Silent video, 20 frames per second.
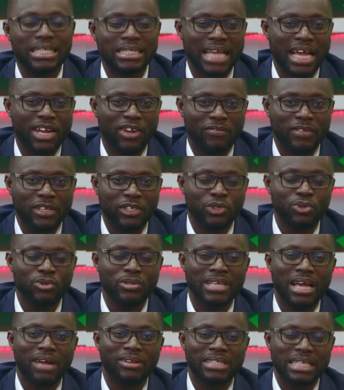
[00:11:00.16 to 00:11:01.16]
side of the
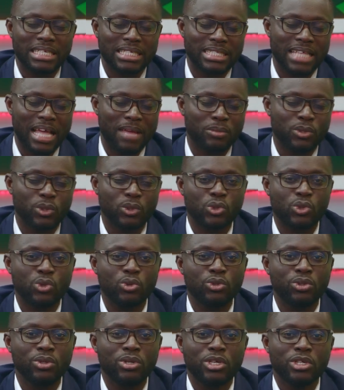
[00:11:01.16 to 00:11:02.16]
shootout this time. So
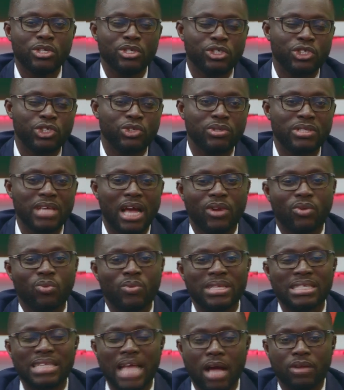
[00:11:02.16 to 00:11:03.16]
2 shootout
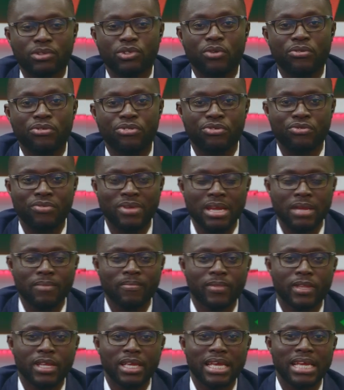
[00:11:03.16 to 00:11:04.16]
wins out of 3
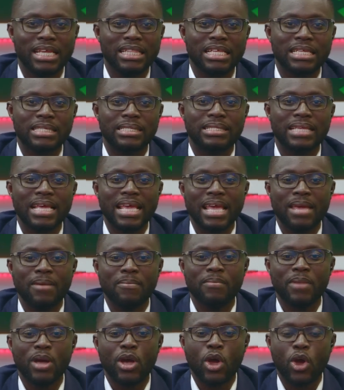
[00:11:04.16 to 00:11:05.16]
in the
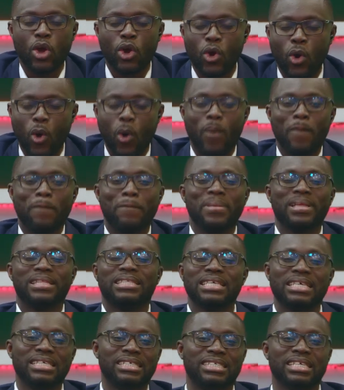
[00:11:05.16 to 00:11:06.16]
same
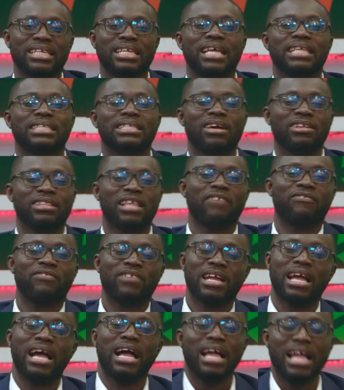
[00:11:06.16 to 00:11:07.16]
competition, and South
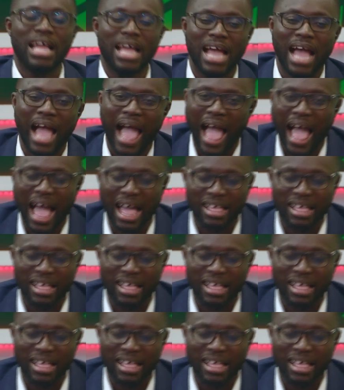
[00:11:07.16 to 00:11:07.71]
Africa are